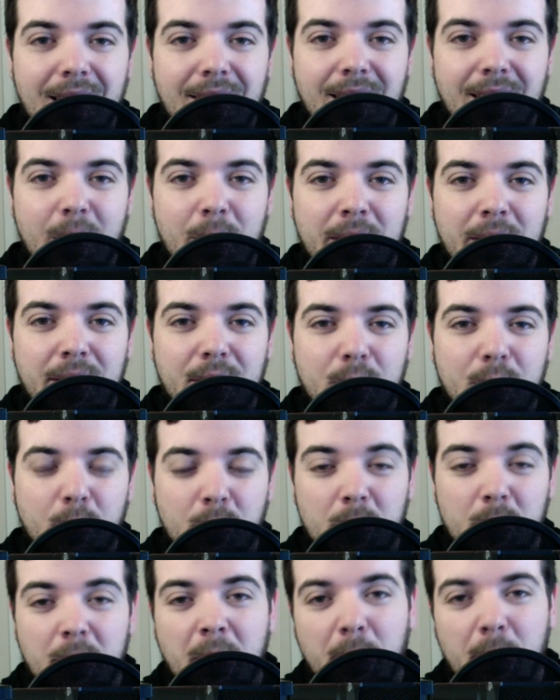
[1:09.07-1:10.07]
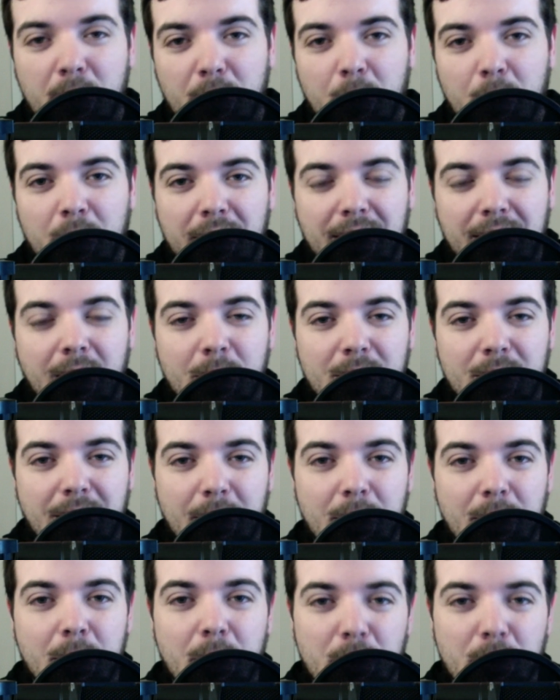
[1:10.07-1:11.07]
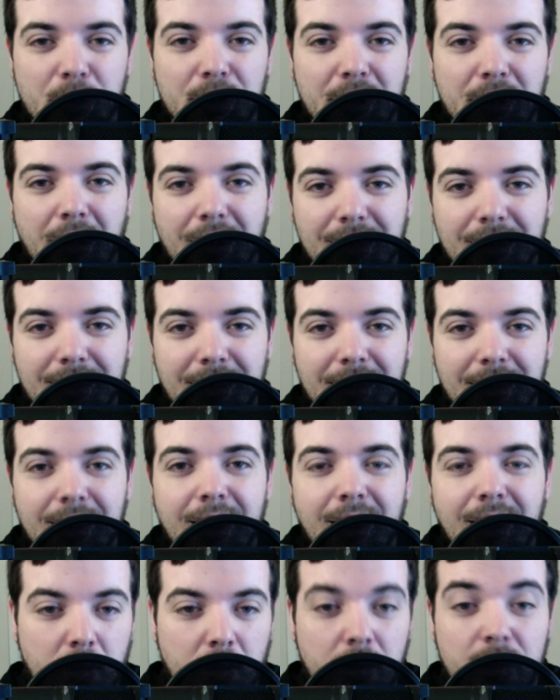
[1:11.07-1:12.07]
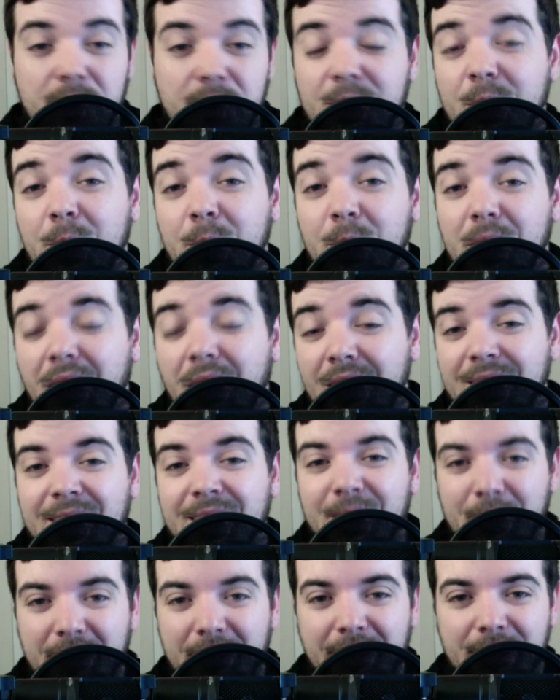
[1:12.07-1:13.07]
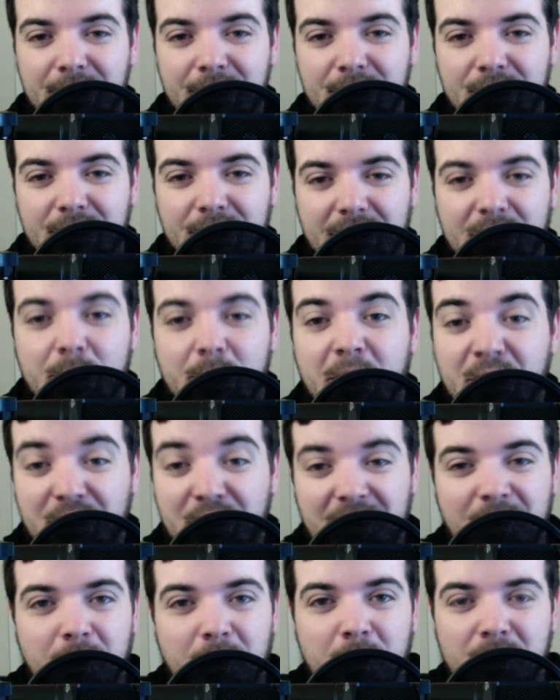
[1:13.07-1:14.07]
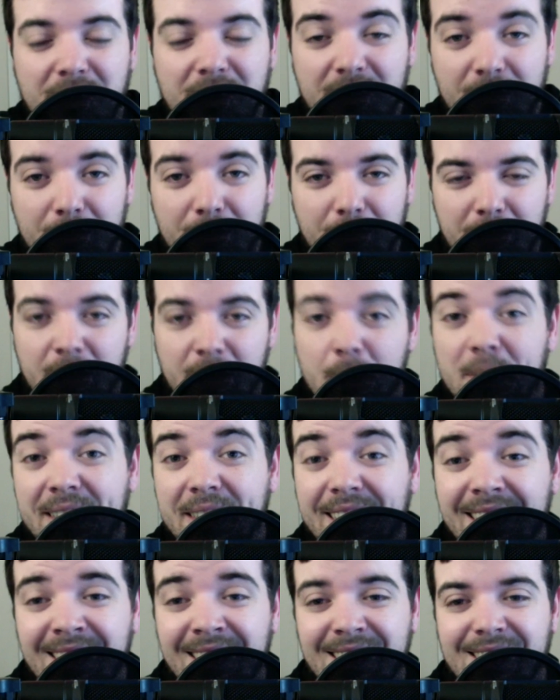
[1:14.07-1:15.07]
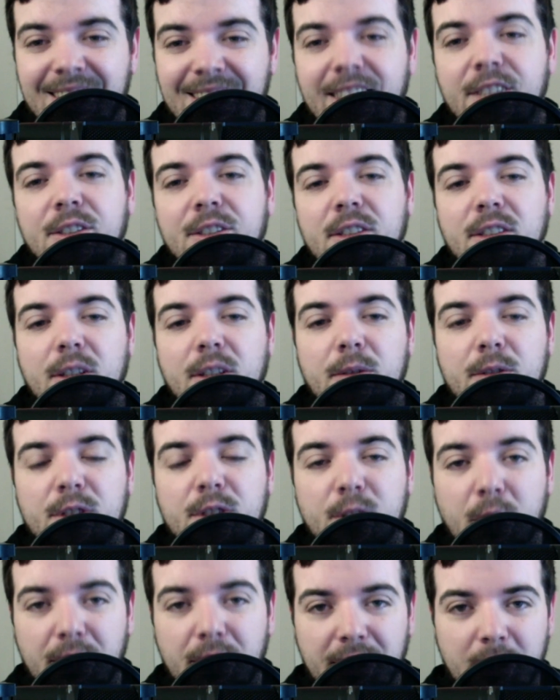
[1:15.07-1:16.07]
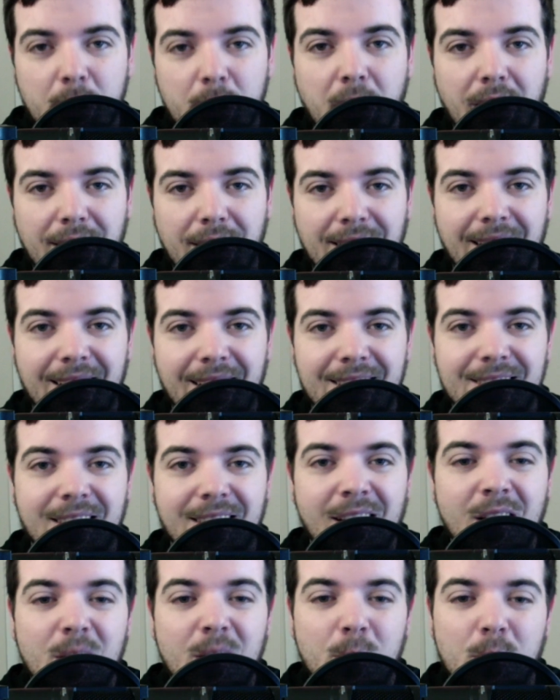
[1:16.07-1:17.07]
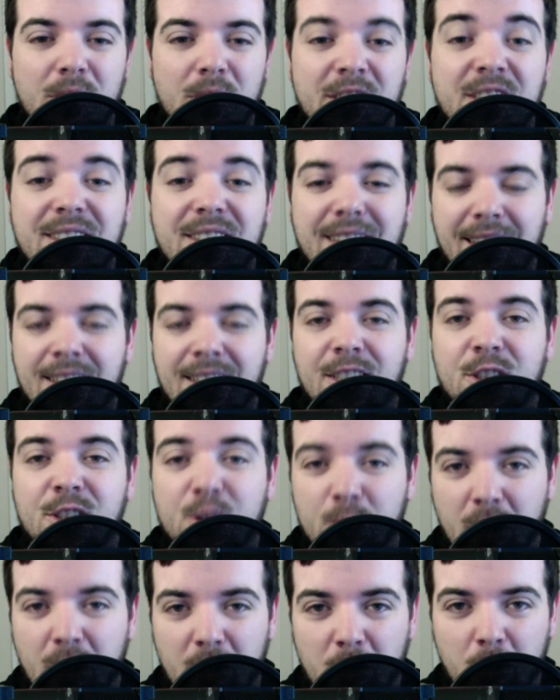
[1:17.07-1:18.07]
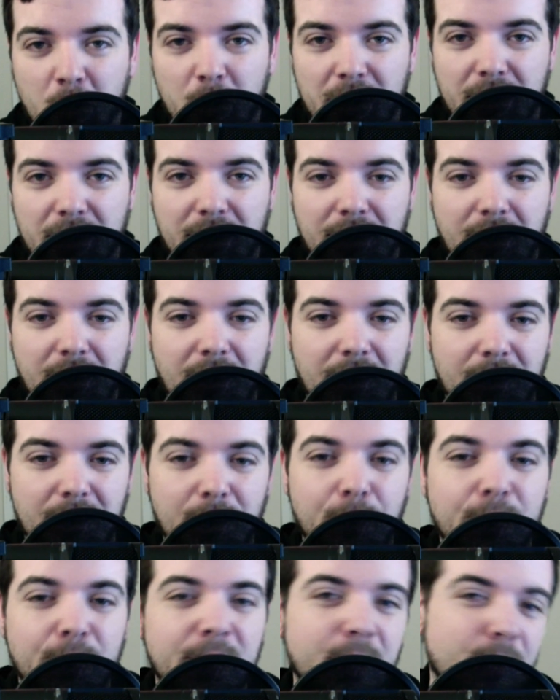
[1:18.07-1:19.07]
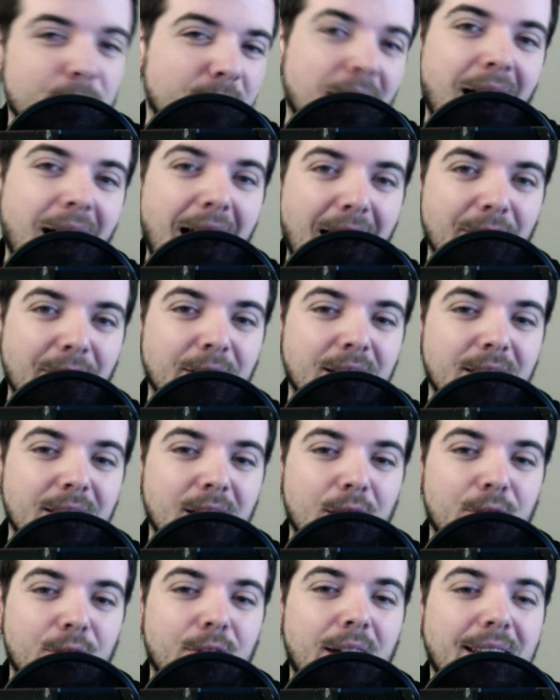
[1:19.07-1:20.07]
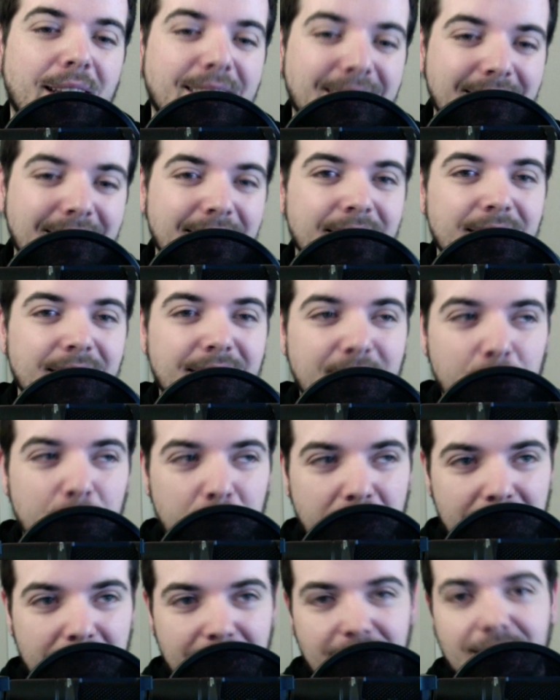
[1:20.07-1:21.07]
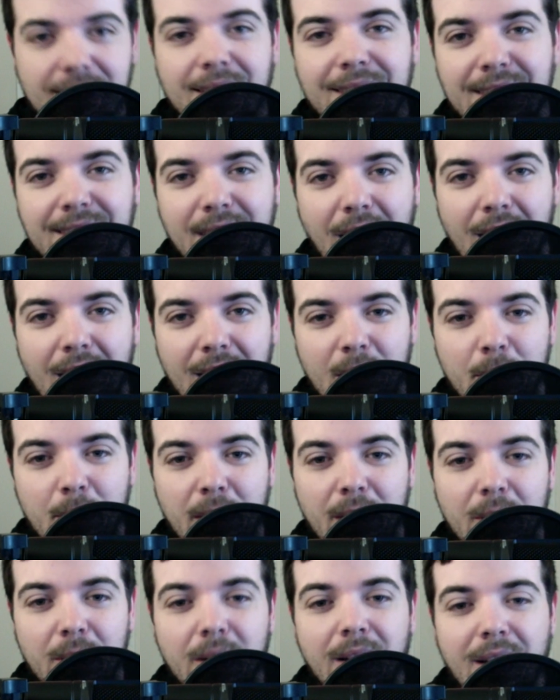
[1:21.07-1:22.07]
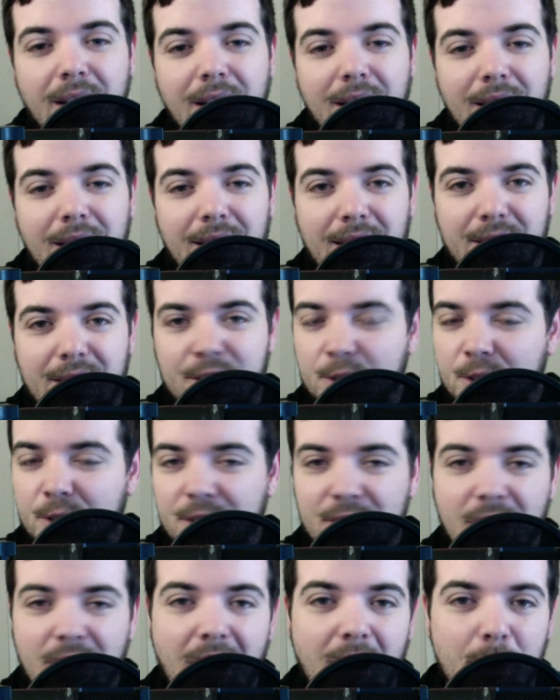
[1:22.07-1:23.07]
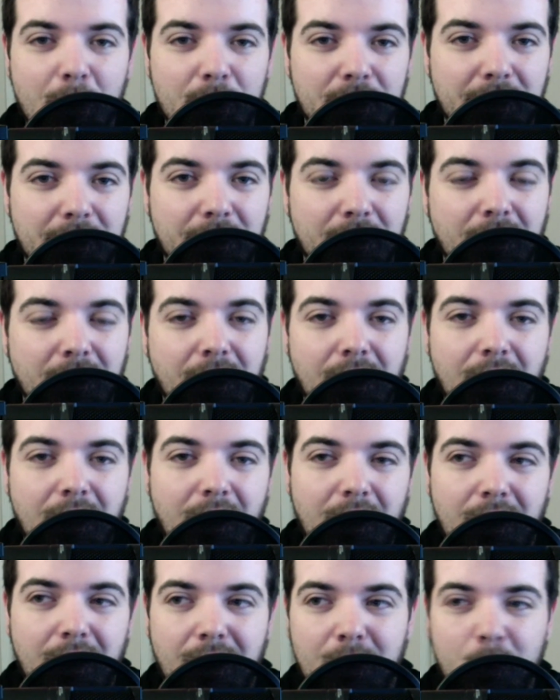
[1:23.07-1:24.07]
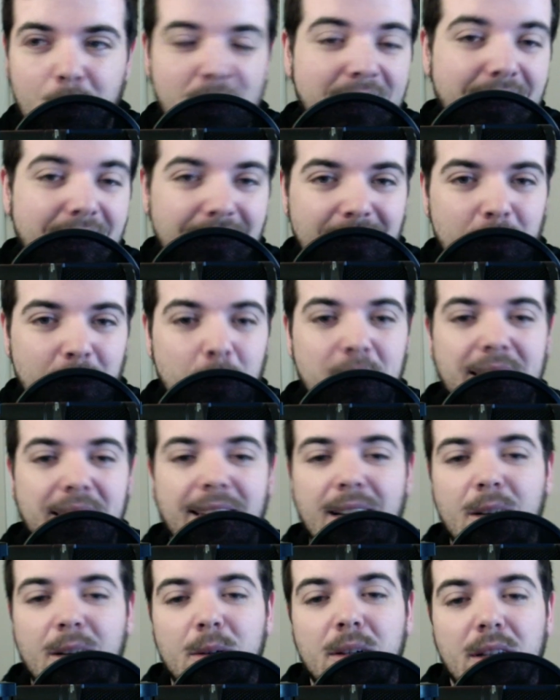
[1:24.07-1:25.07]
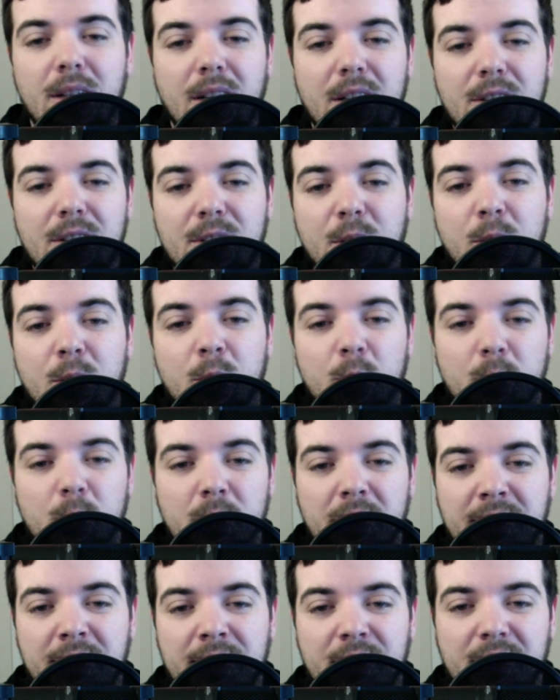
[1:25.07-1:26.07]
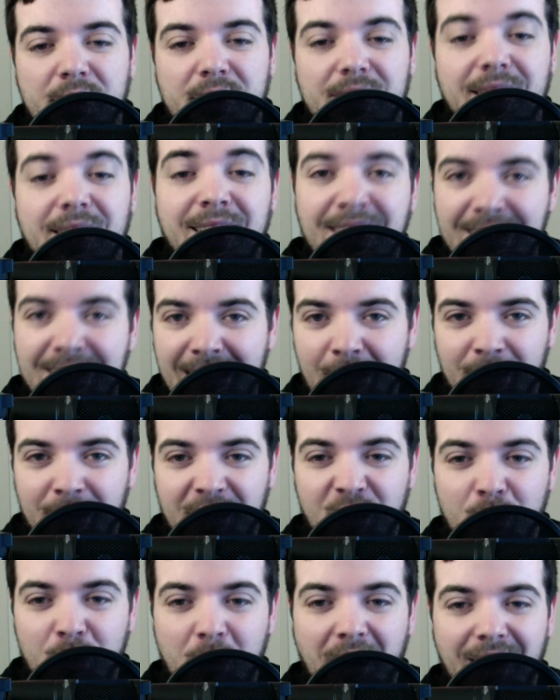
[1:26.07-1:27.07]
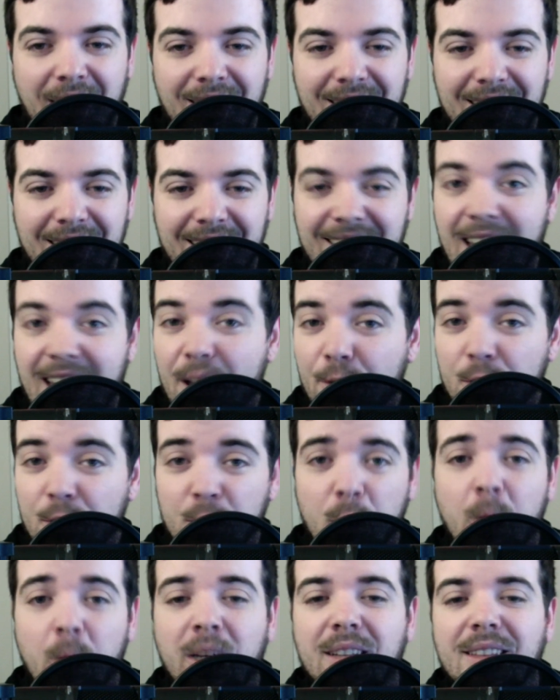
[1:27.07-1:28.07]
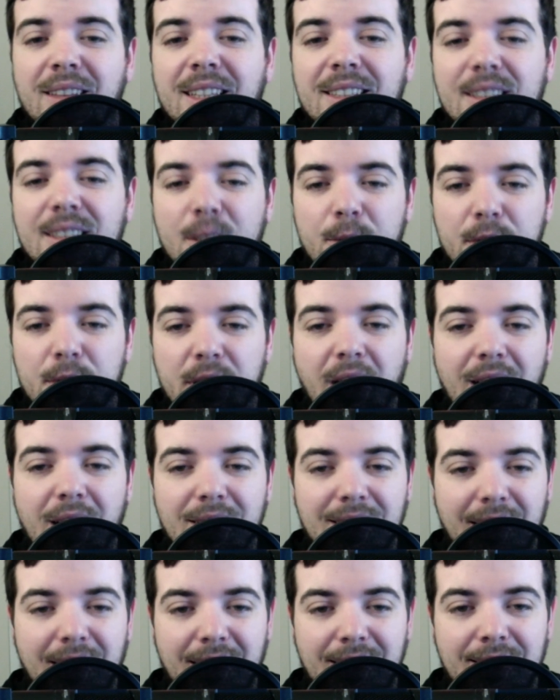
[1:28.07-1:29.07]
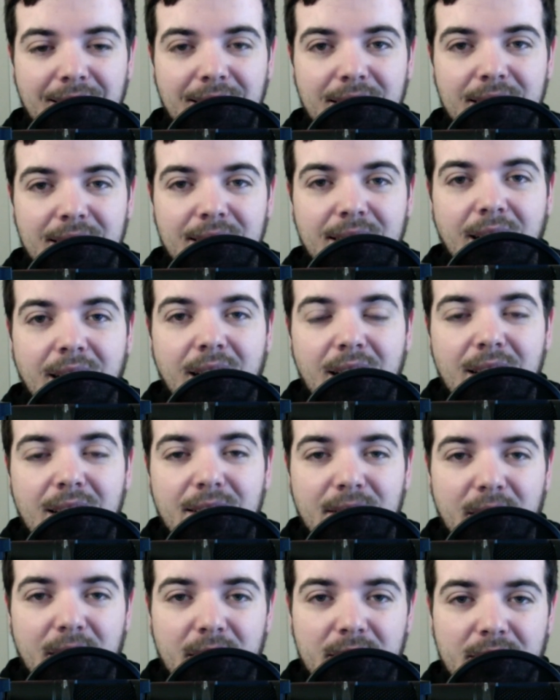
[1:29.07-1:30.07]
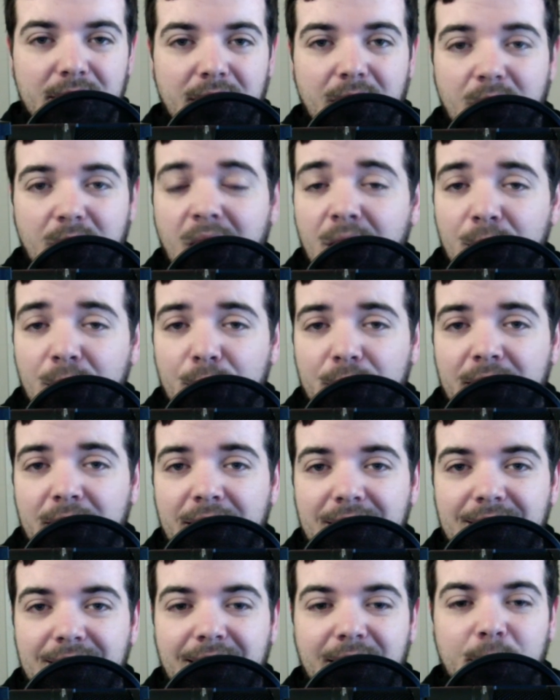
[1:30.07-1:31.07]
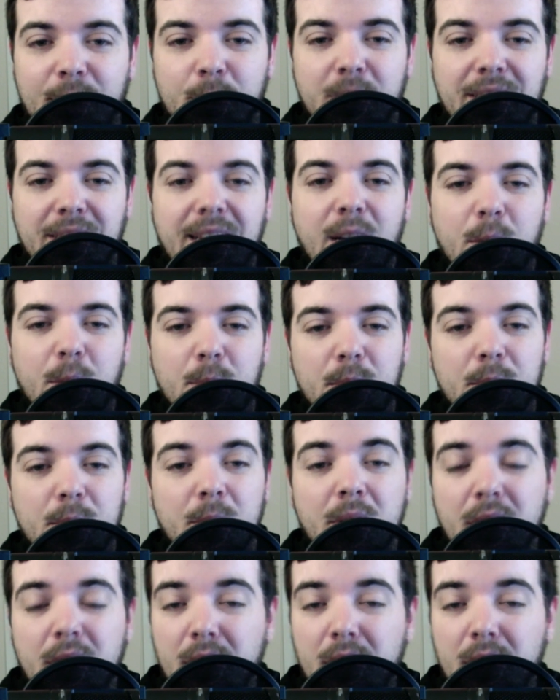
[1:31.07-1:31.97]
That way you'll remember when it comes time to post your content. So content creators, especially those in the very beginning stages of starting a podcast, really tend to struggle with the fear of not having enough ideas to consistently talk about a certain topic week in and week out. So really just sitting down and compiling an ever-growing list of your content ideas does a lot of things that can really help you.